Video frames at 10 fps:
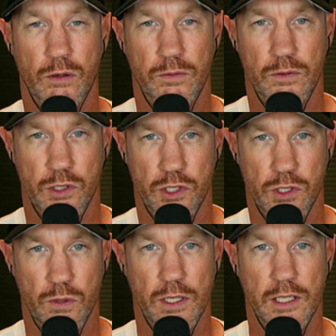
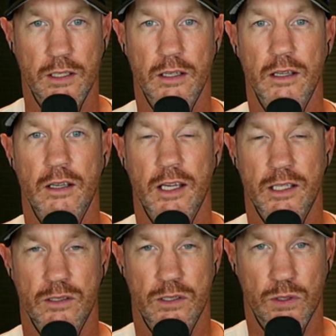shooting
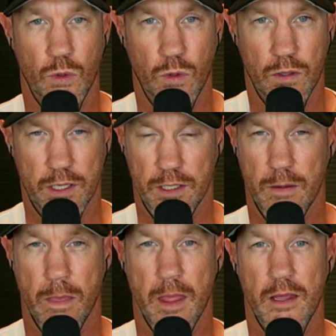and scoring.
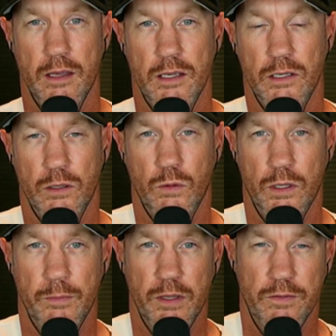
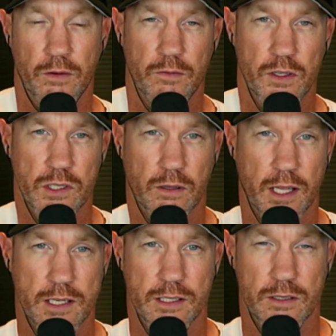If you're
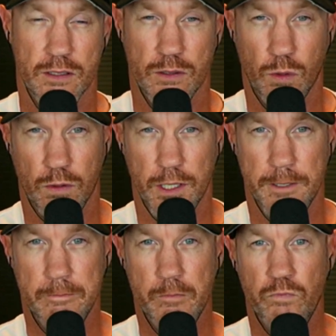visualizing
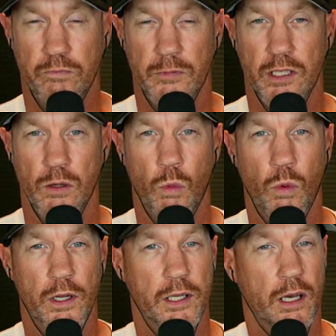scoring,
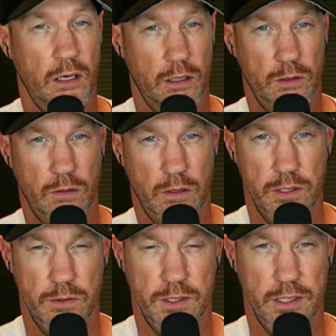what color are you
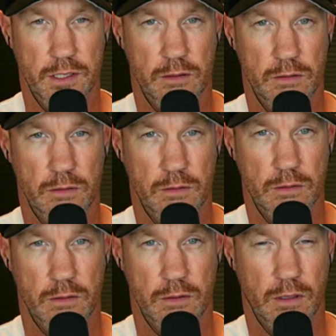seeing?
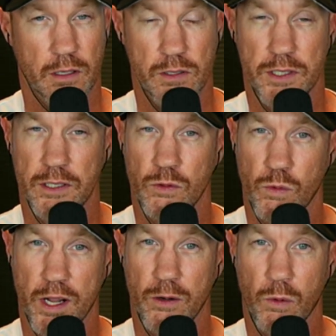Are you seeing
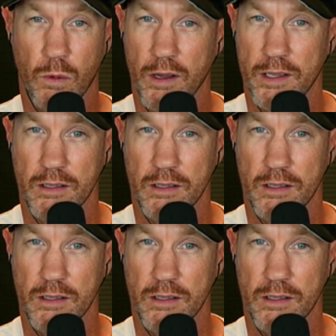red or white?